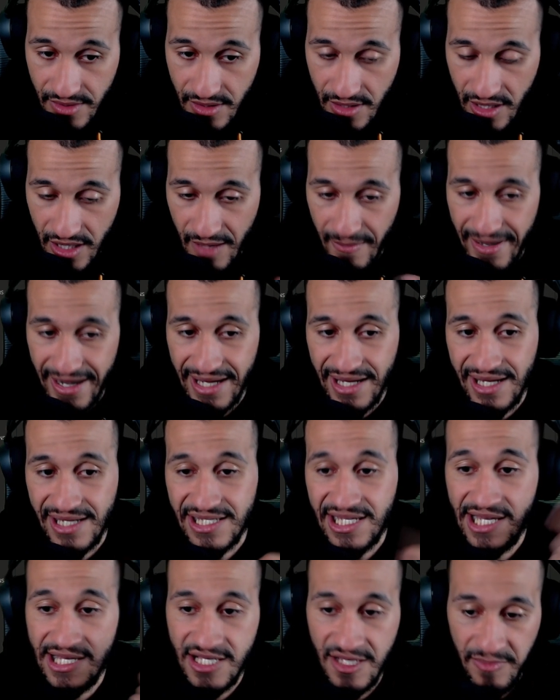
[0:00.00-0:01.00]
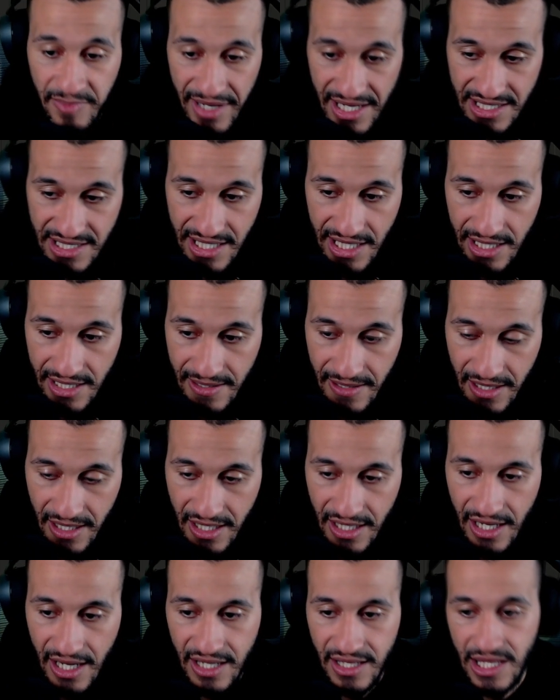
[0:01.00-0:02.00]
And they might anticipate that.
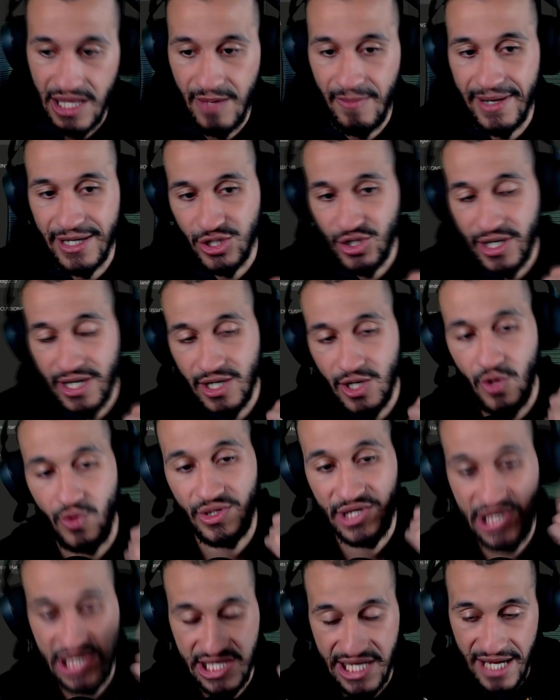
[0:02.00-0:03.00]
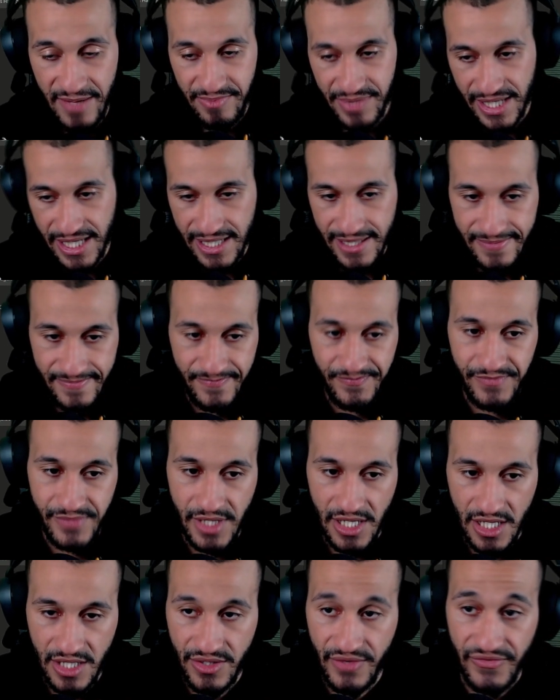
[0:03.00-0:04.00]
And then they might try to go and snipe that
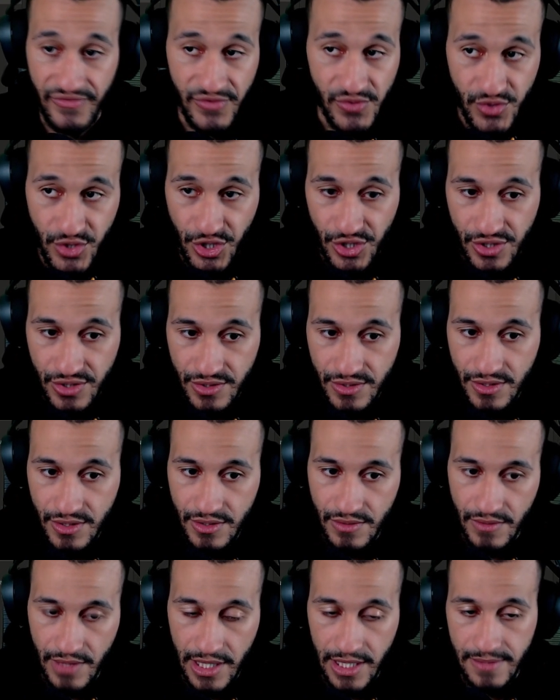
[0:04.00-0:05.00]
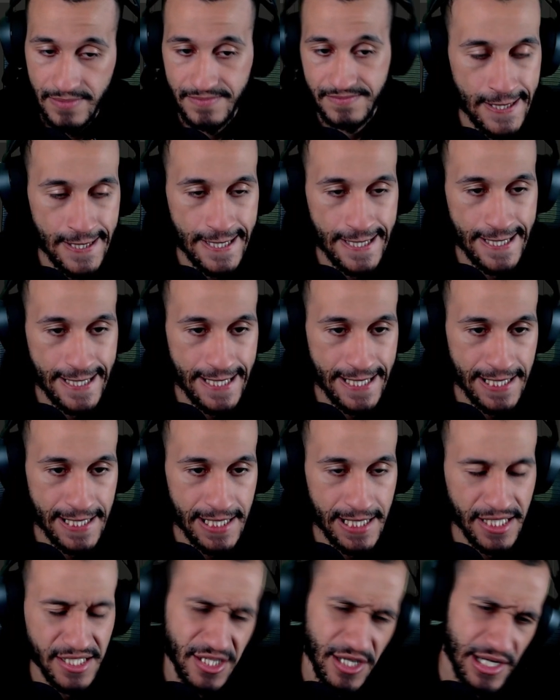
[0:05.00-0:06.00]
in the future, right?
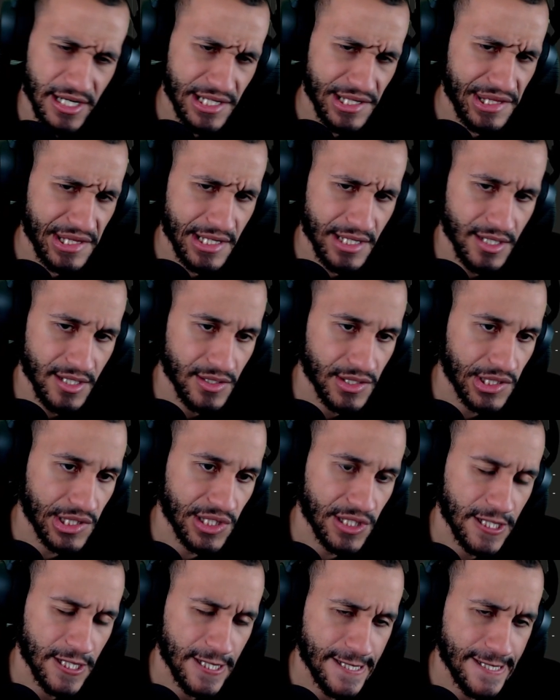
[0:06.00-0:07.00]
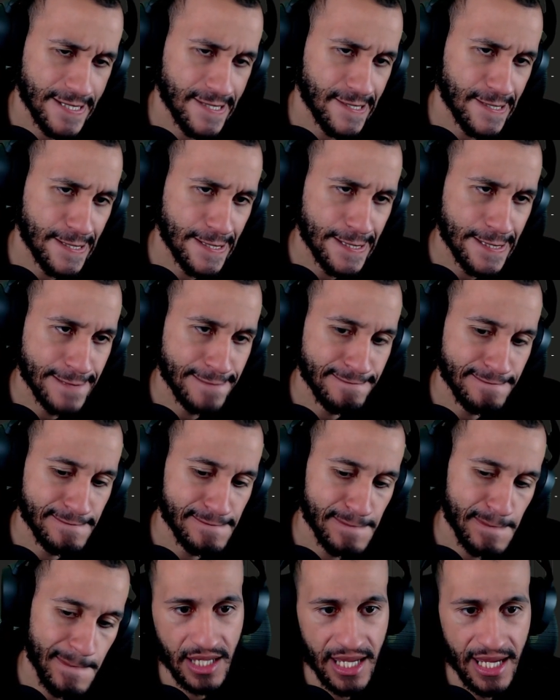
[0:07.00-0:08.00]
Is there anything else?
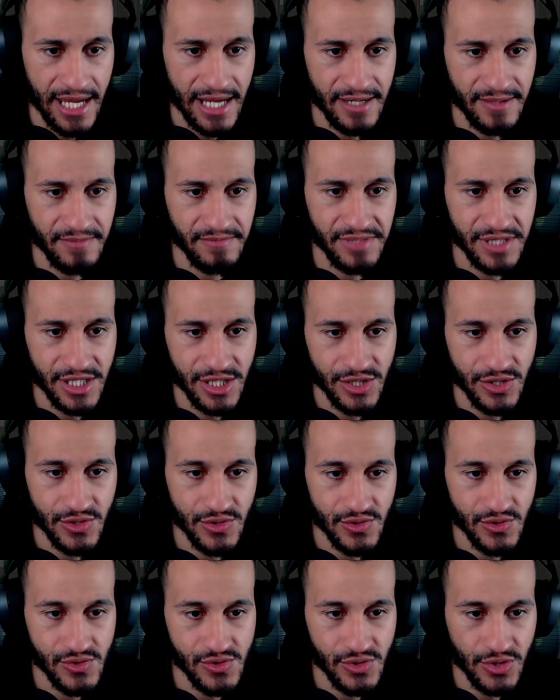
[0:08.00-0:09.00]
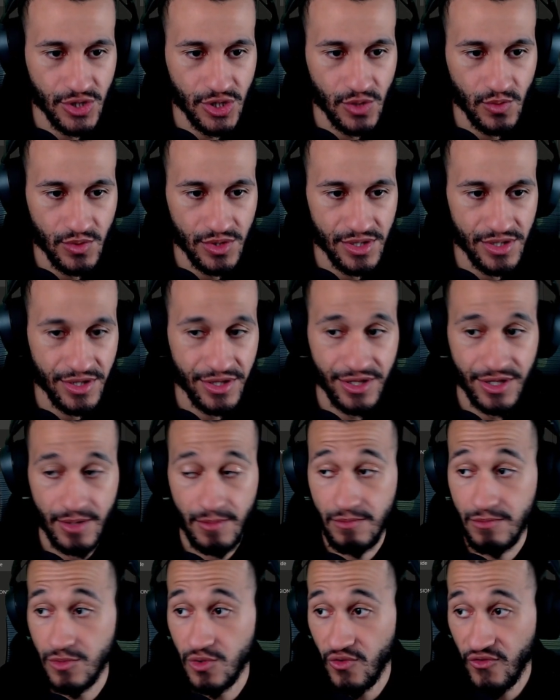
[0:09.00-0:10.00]
Can be used with
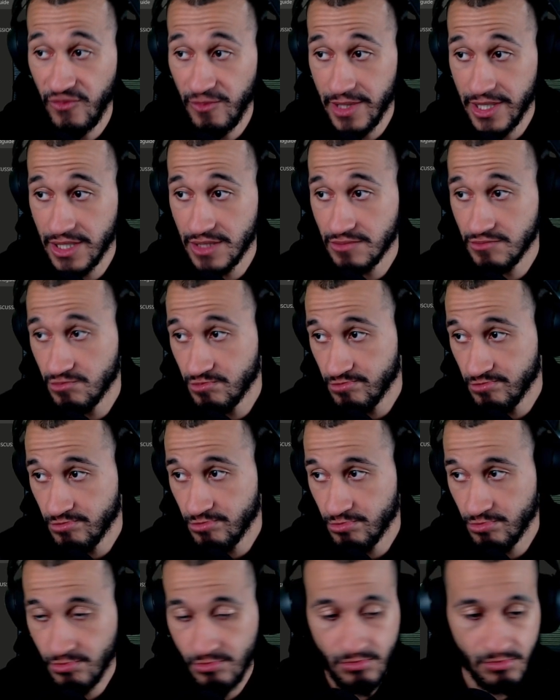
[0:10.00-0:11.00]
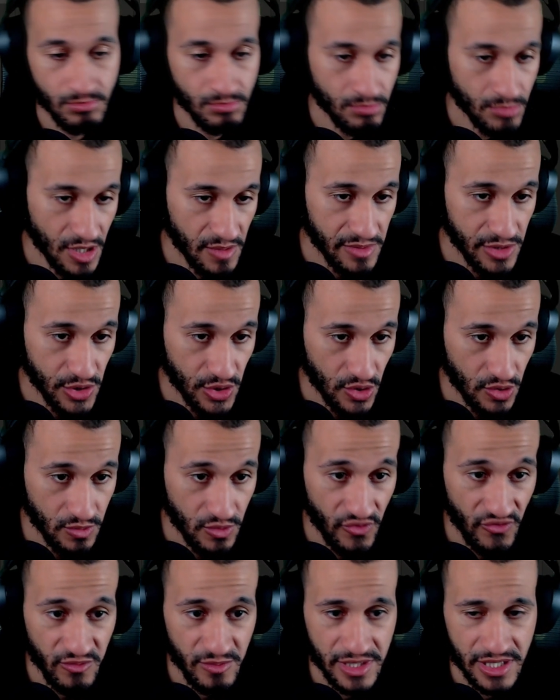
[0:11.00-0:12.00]
movement. Be used with
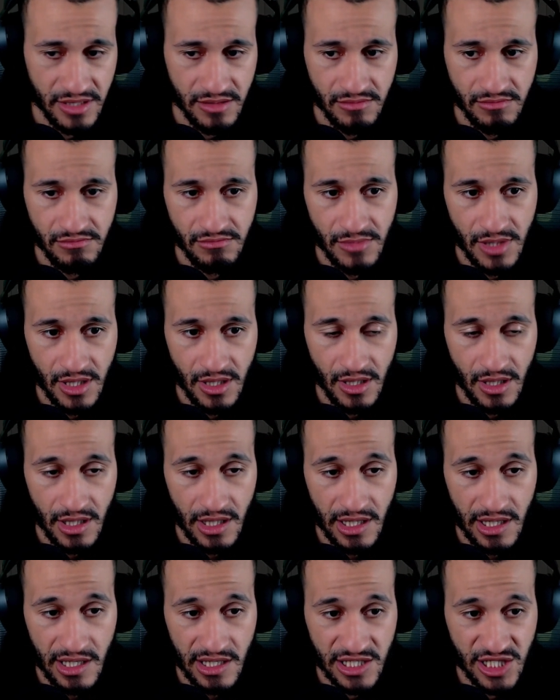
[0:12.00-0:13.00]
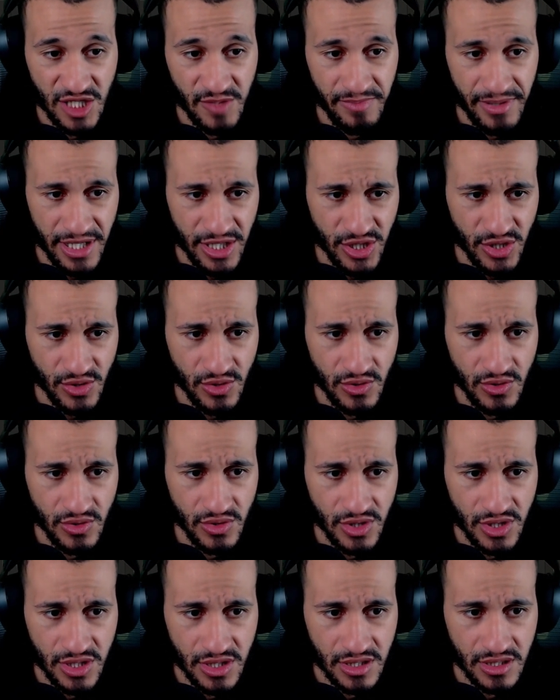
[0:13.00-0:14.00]
movement.
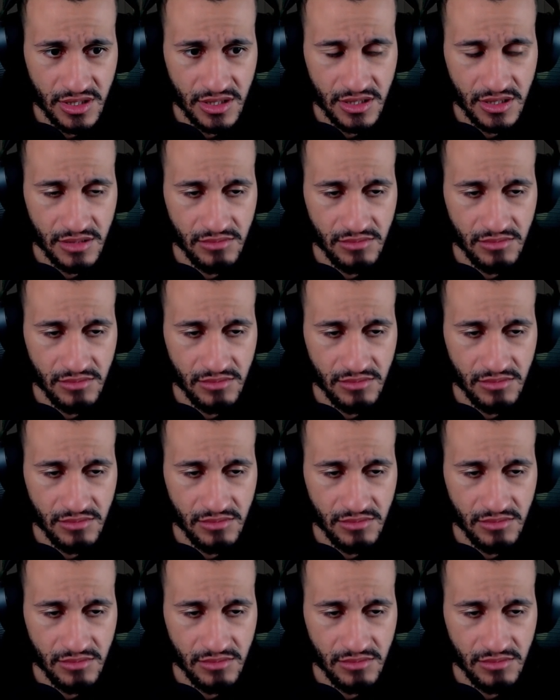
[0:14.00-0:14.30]
Specials.